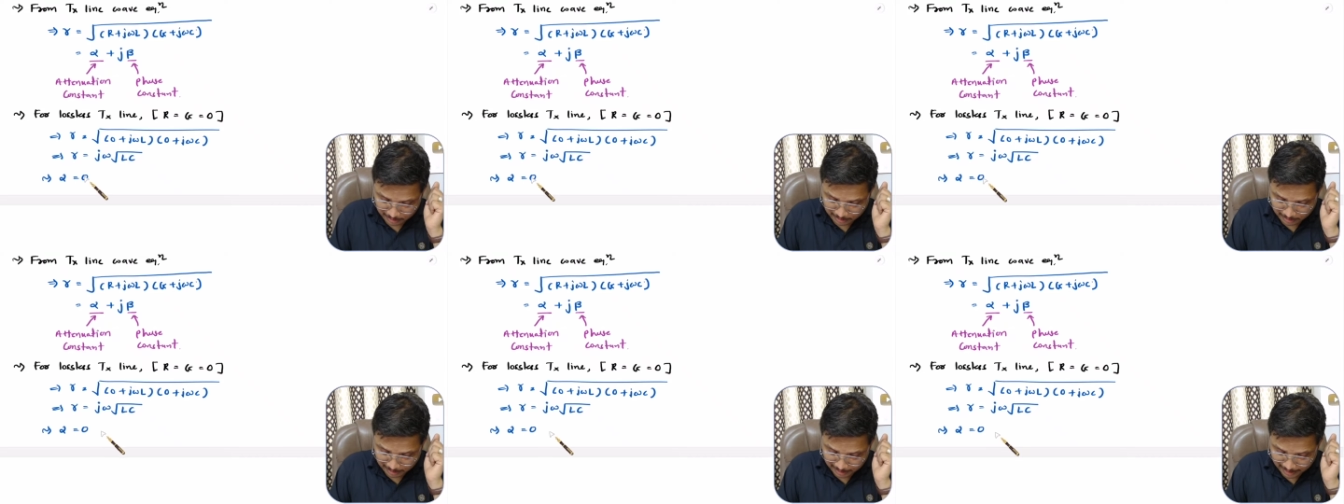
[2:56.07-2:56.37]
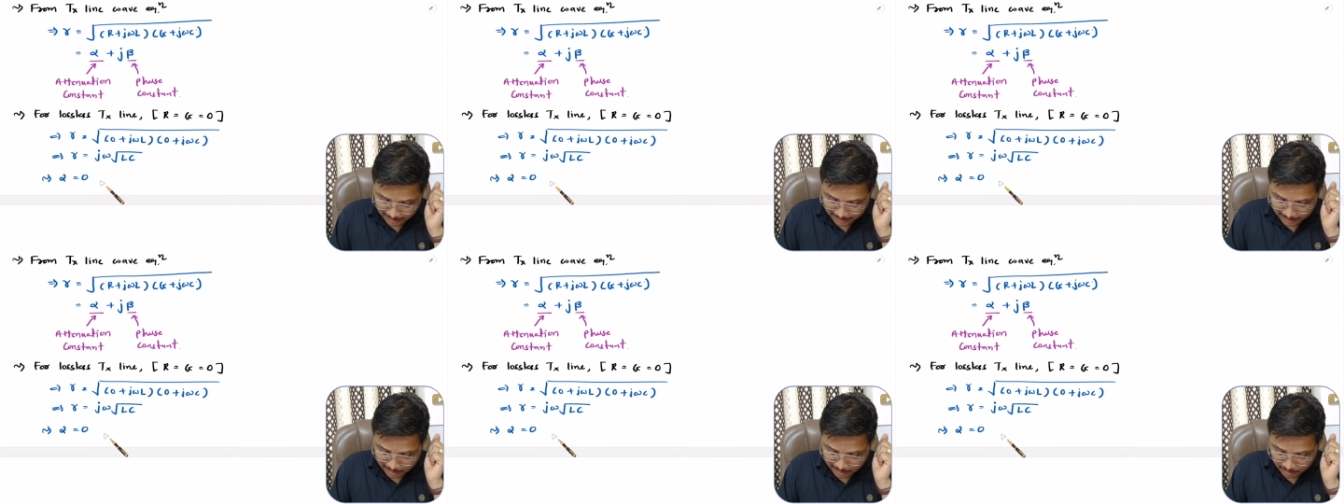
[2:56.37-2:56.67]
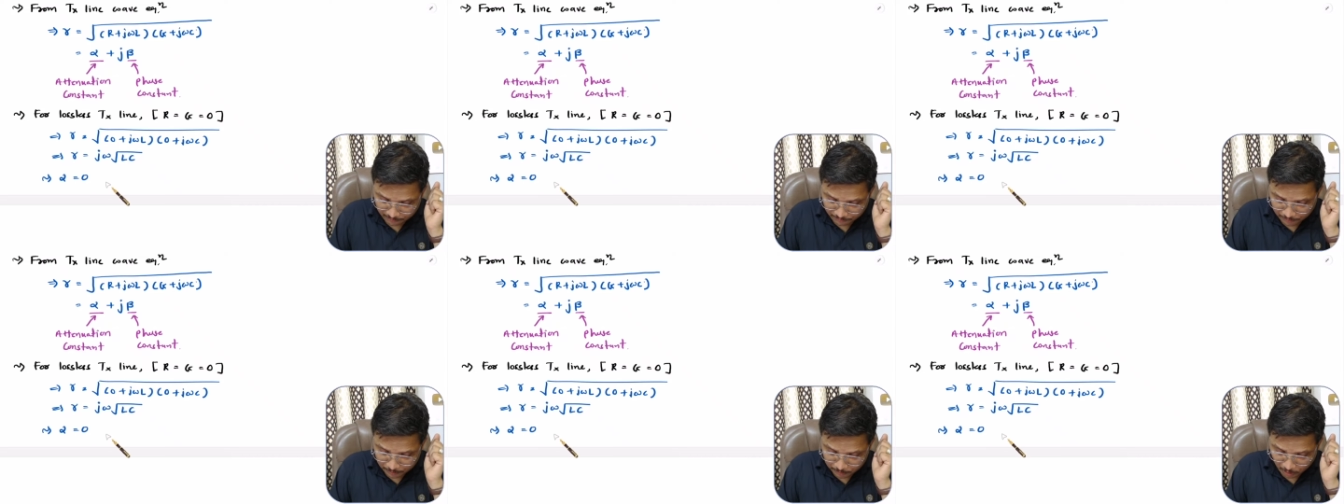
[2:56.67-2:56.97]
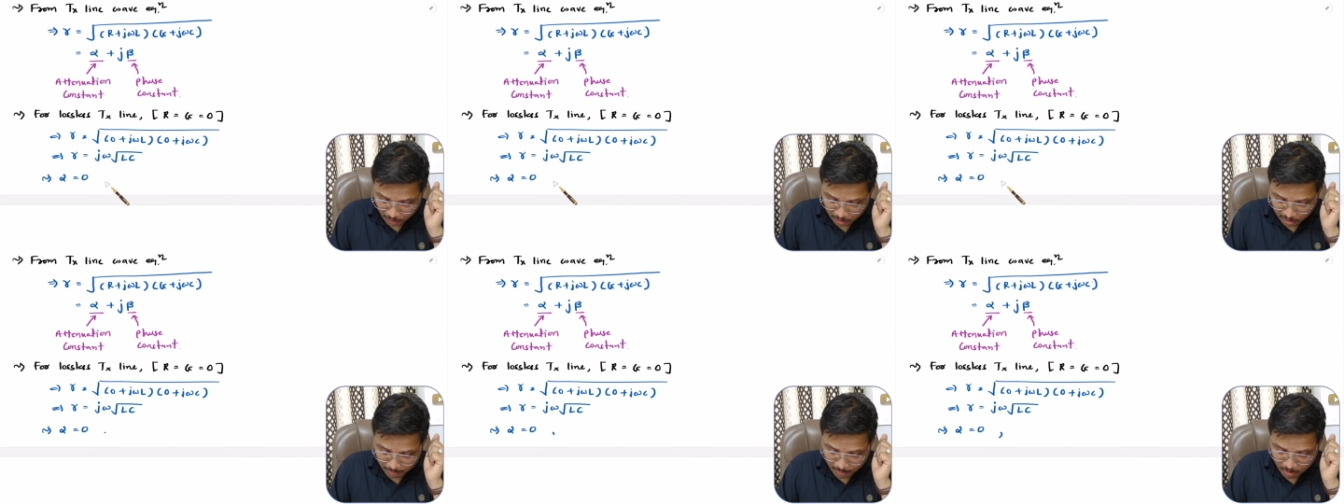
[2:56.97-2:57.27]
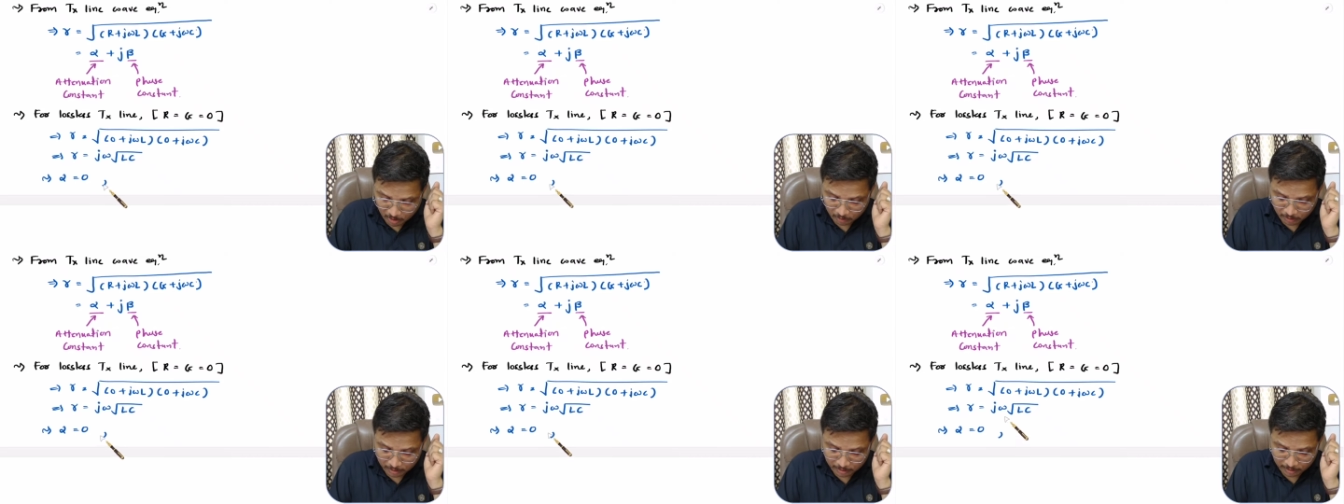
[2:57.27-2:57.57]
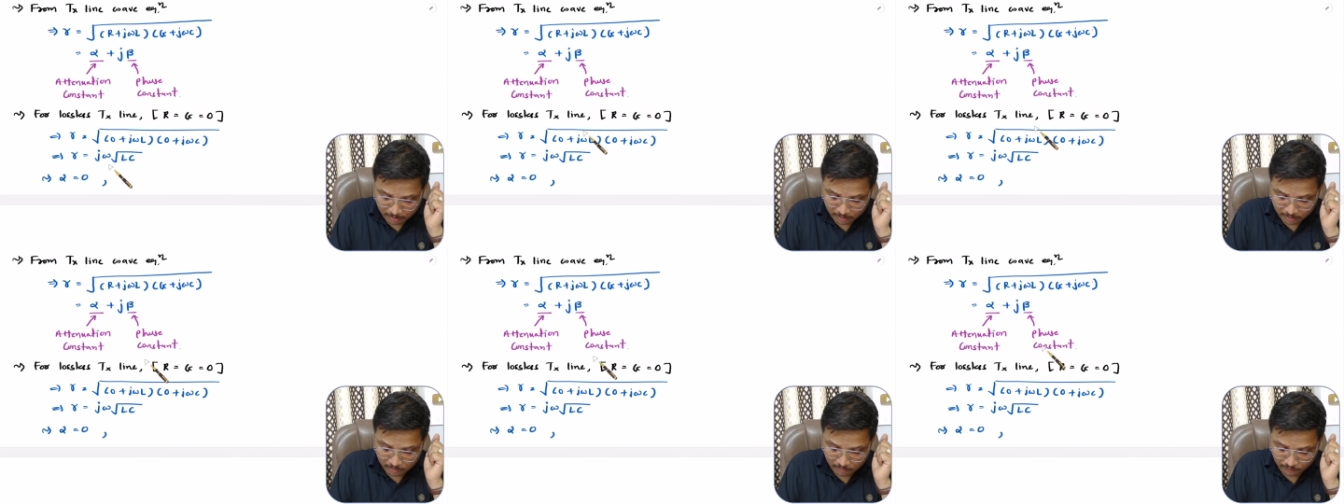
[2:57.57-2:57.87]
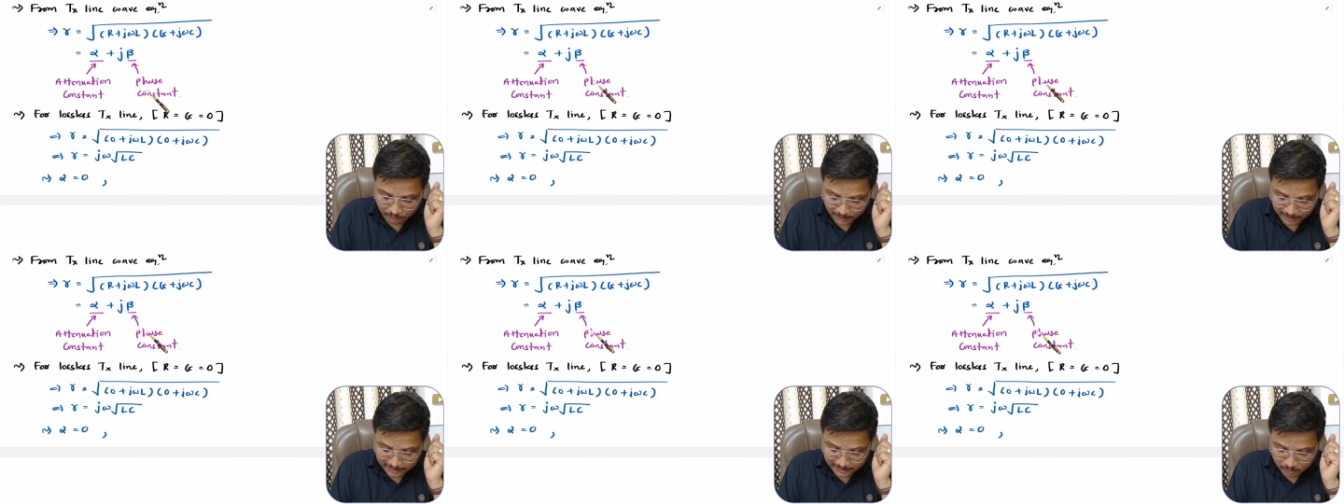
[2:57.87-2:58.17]
And if you talk about
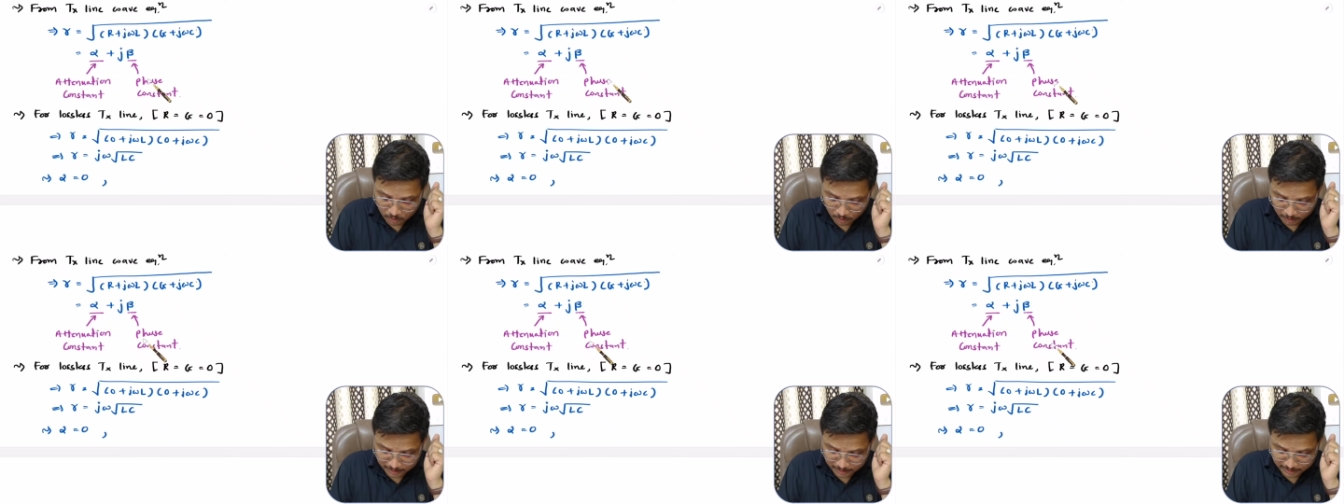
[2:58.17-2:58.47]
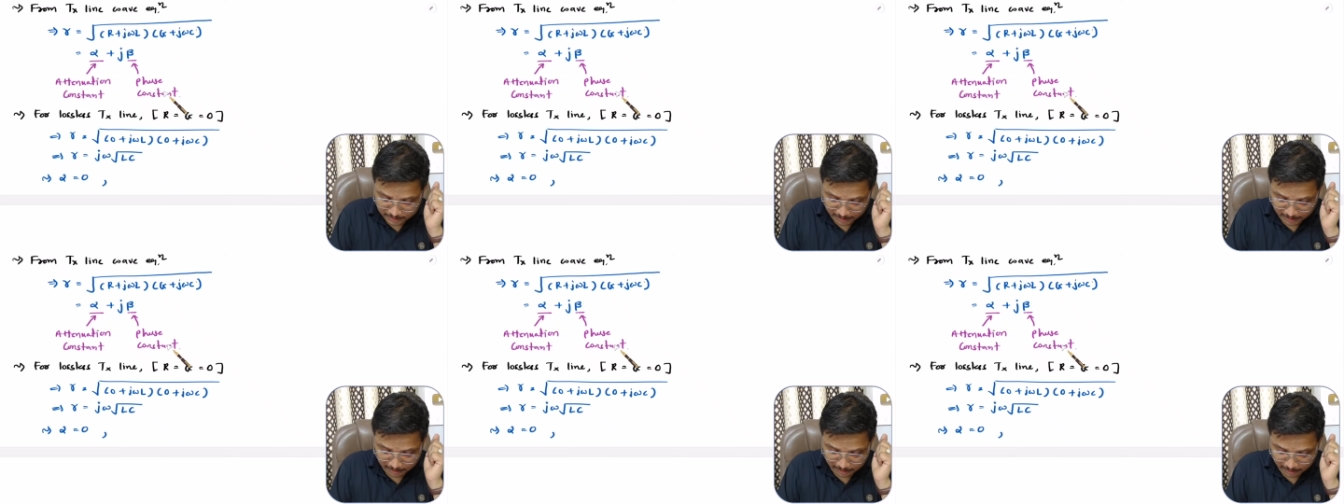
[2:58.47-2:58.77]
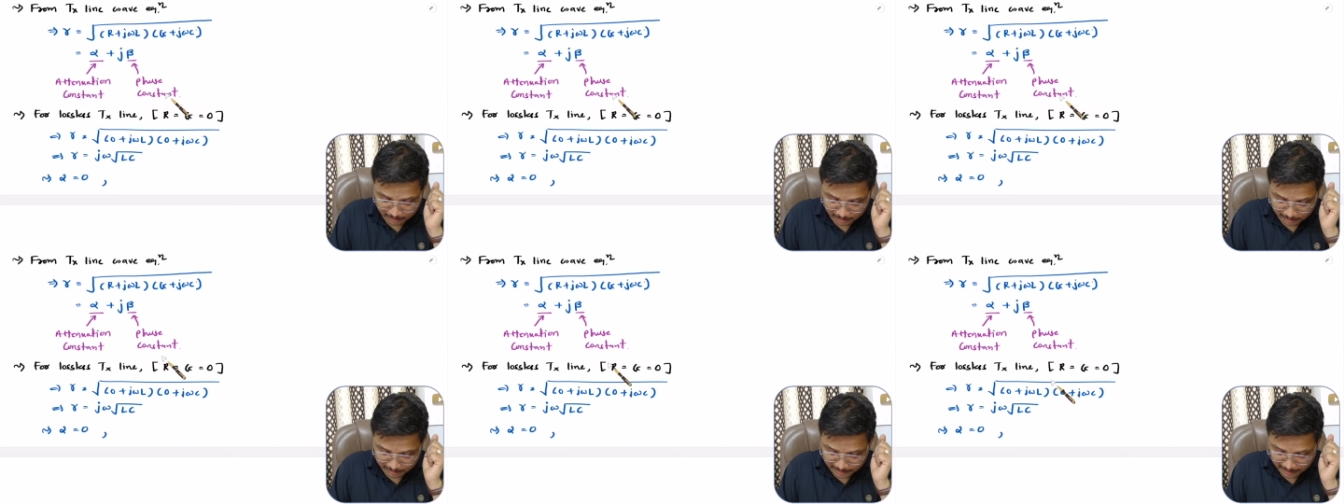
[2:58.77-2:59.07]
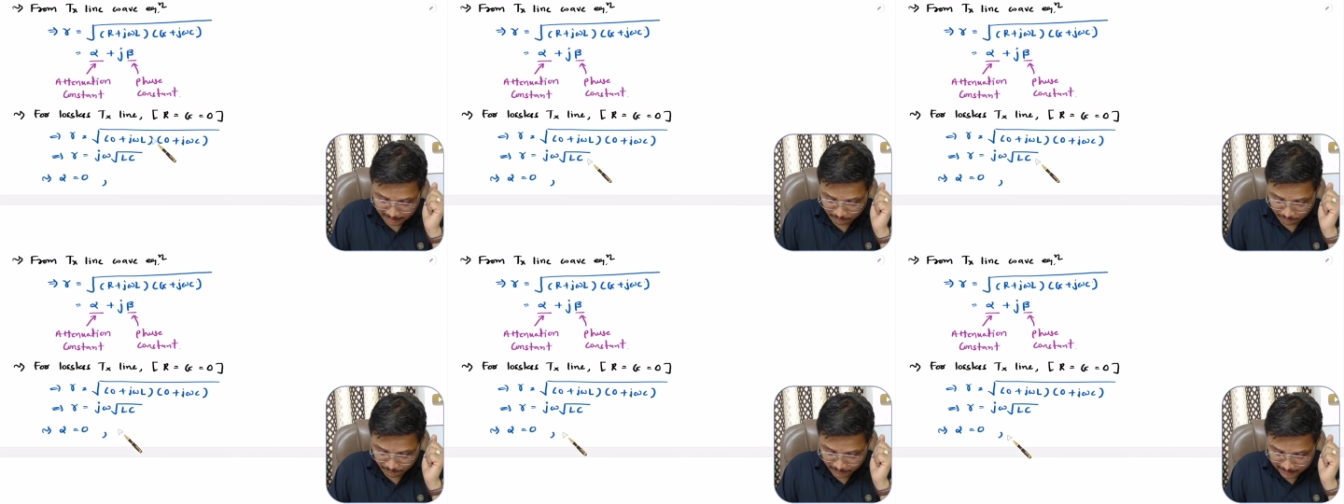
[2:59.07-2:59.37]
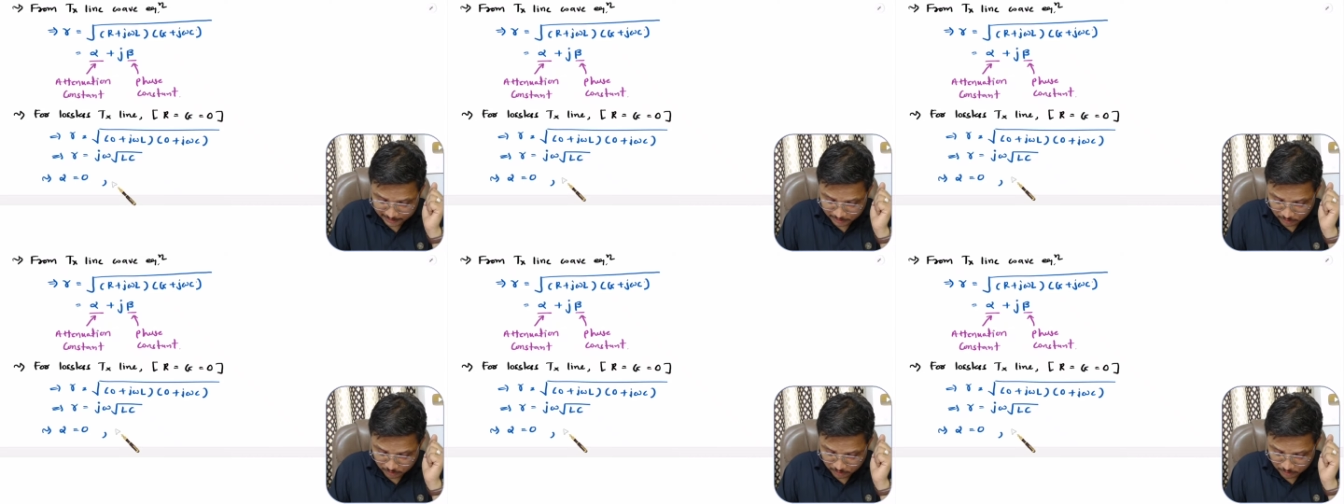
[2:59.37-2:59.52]
phase constant then phase